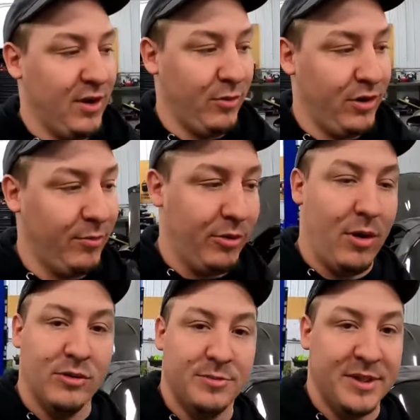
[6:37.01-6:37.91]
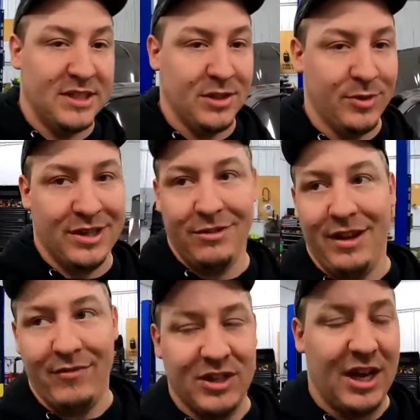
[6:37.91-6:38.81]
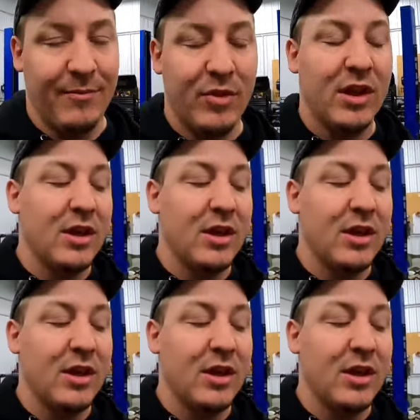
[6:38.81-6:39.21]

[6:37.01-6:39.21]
and we're always busy and we didn't really have time.